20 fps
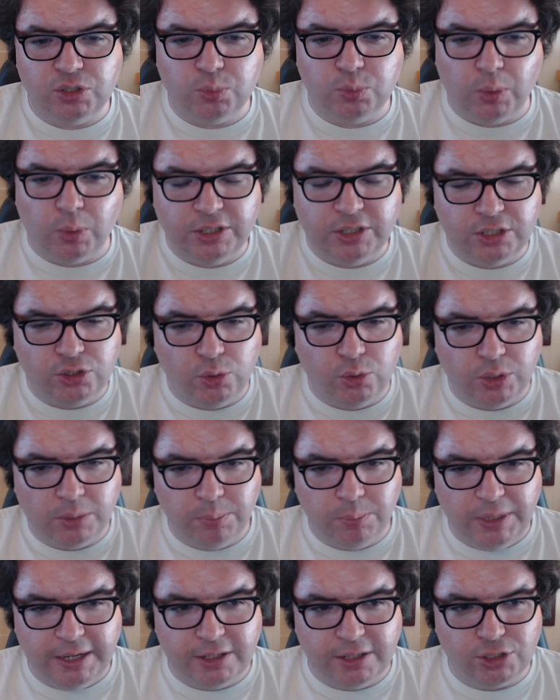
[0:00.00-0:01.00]
one of these two
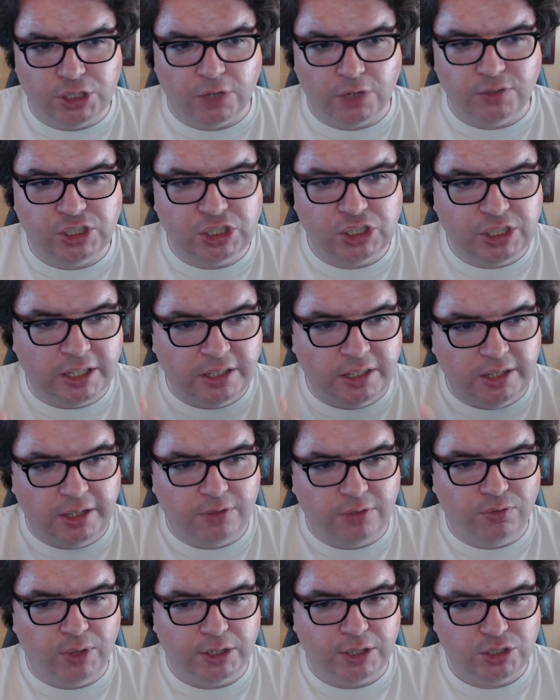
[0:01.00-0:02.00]
competing services get an
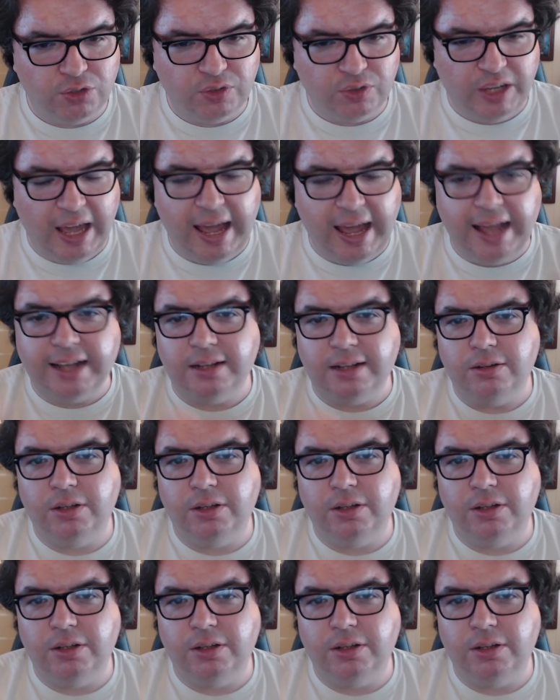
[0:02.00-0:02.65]
influx of cash